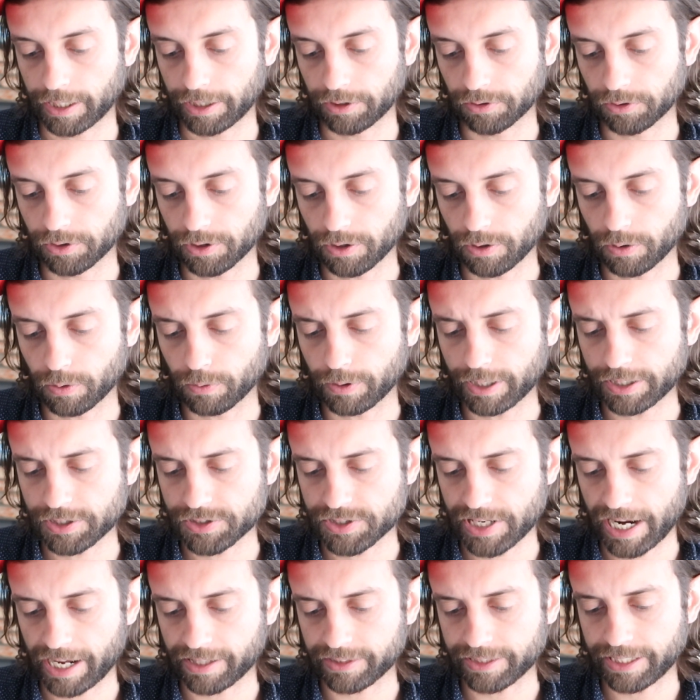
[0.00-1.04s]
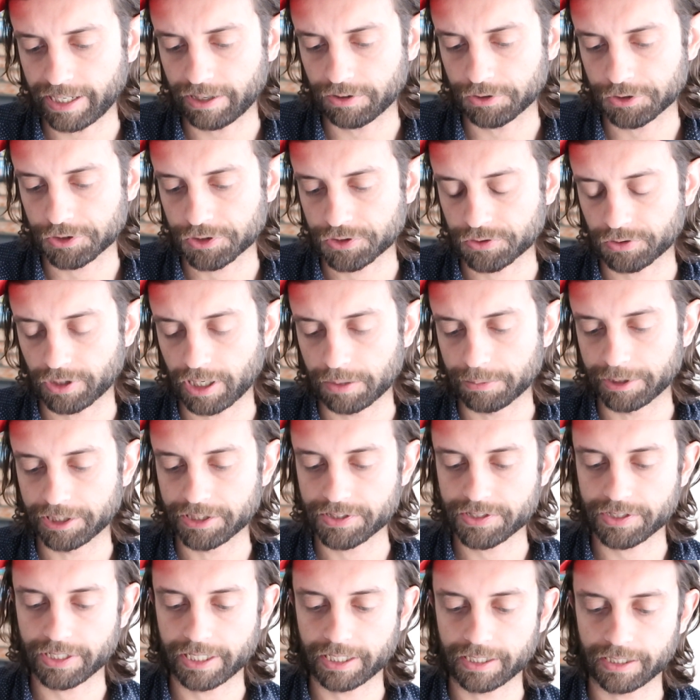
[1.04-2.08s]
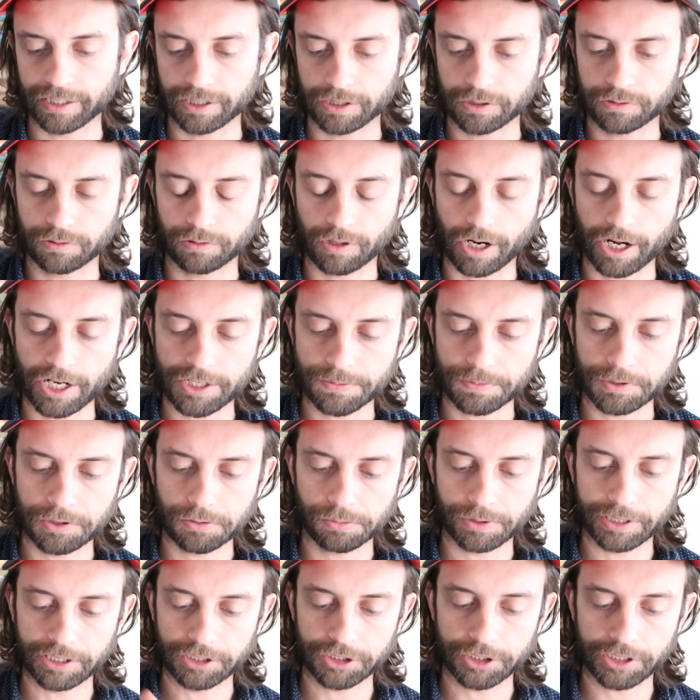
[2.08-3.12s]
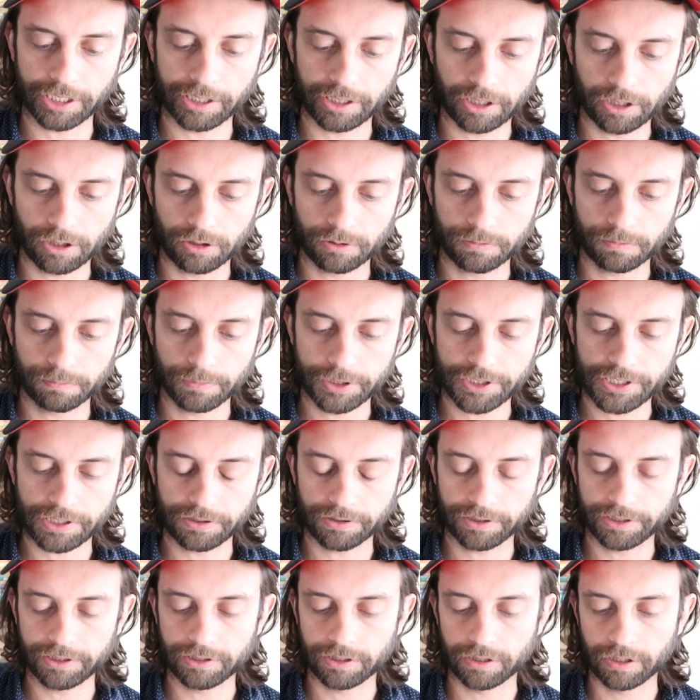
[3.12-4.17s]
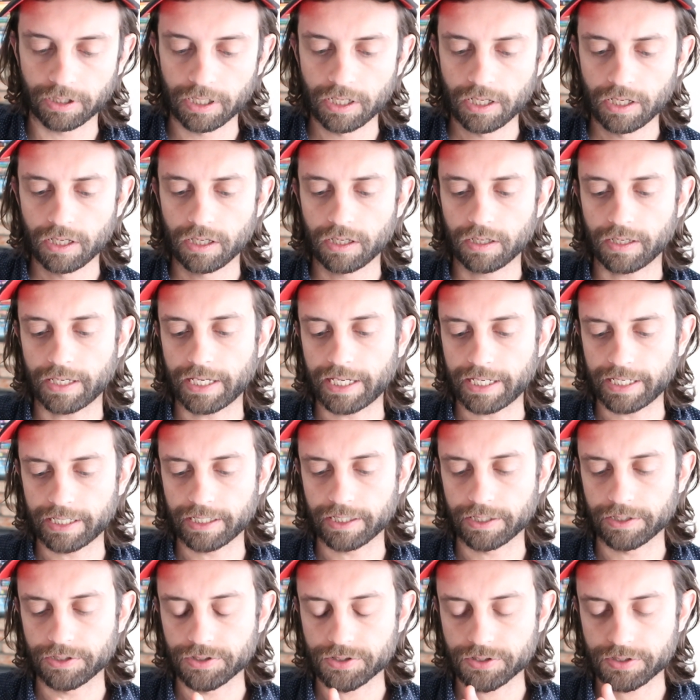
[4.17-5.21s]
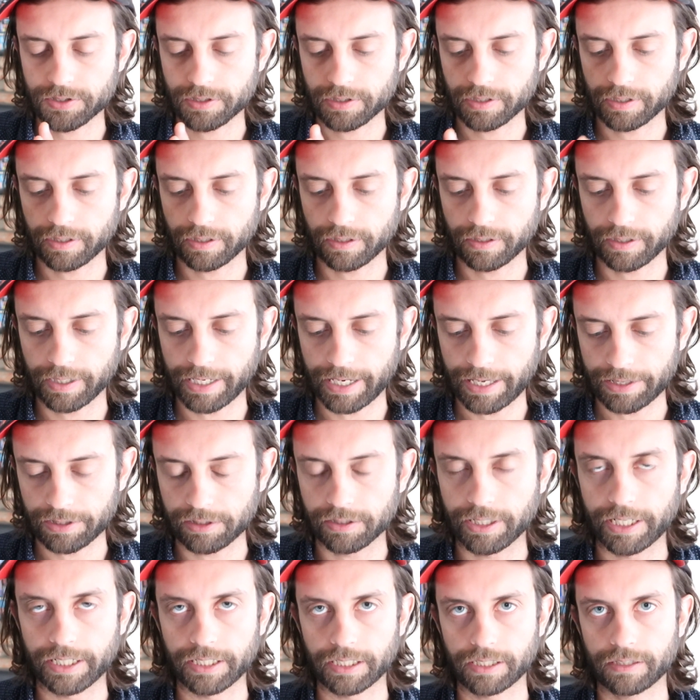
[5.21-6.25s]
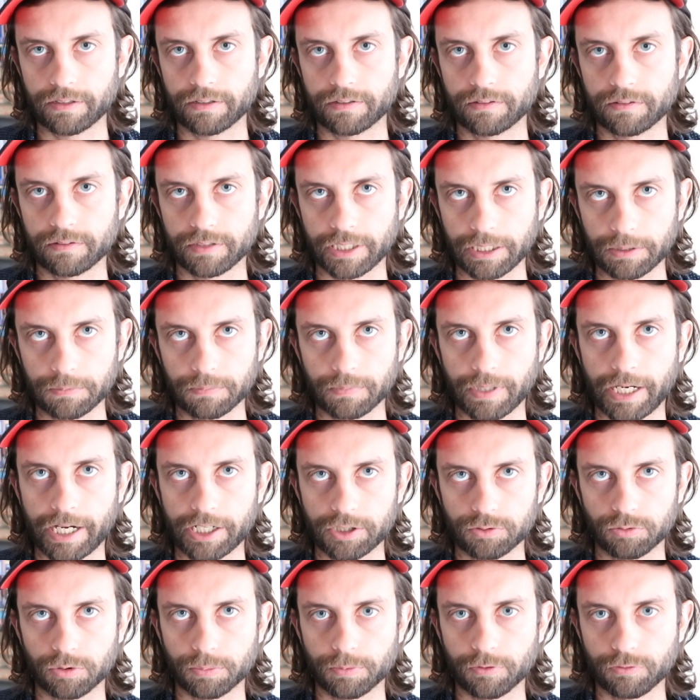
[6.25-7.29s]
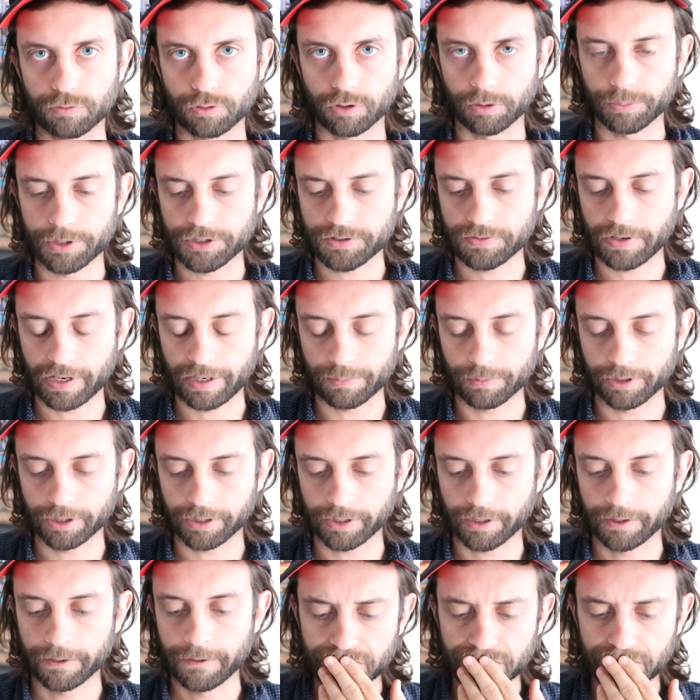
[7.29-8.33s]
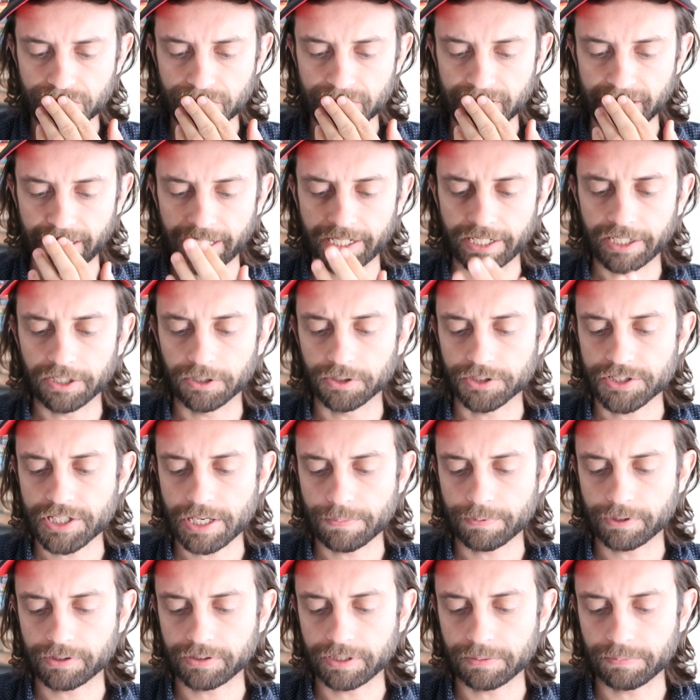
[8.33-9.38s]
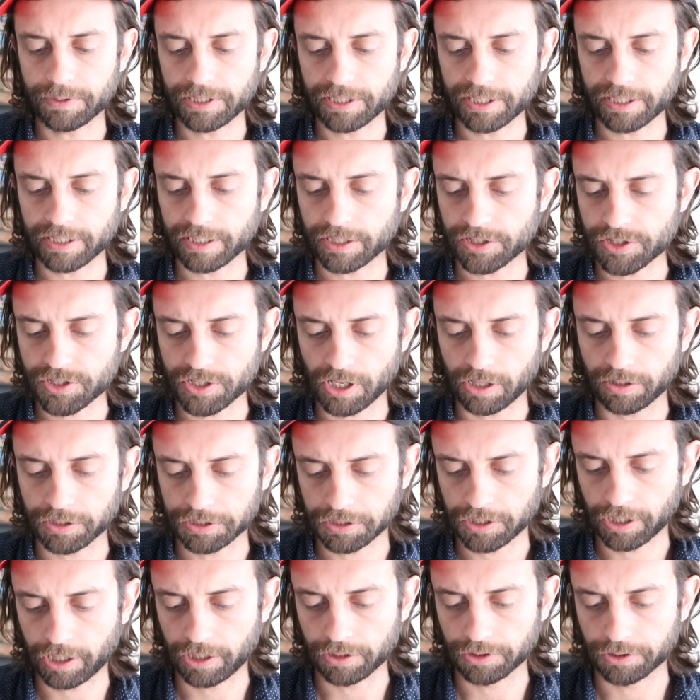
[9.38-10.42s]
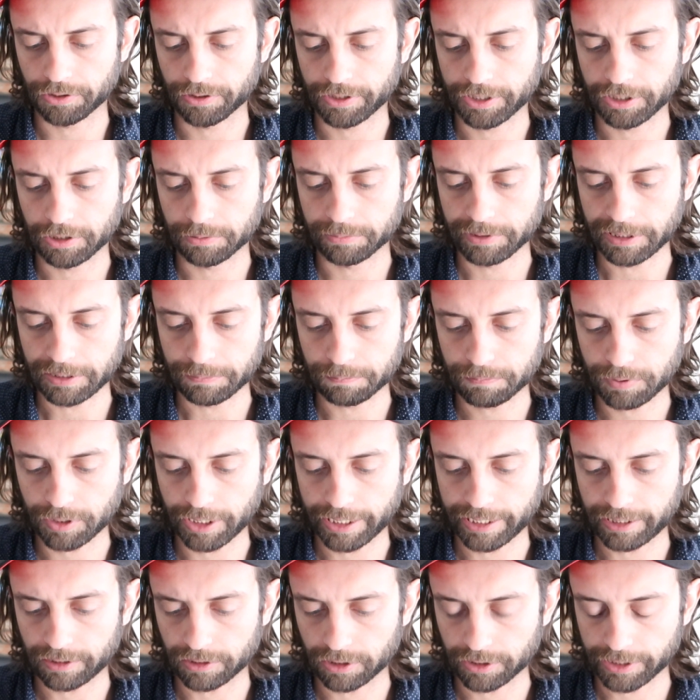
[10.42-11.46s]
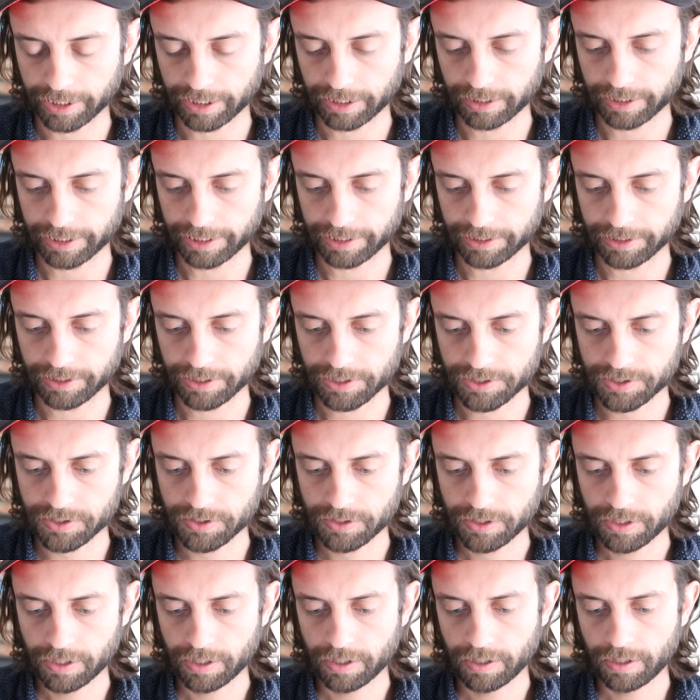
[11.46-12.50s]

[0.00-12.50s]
I don't know exactly how to describe it. It's like a cross between chino material and athletic, like actual performance fabric. And it'll typically be a solid color, it'll be plain looking like this.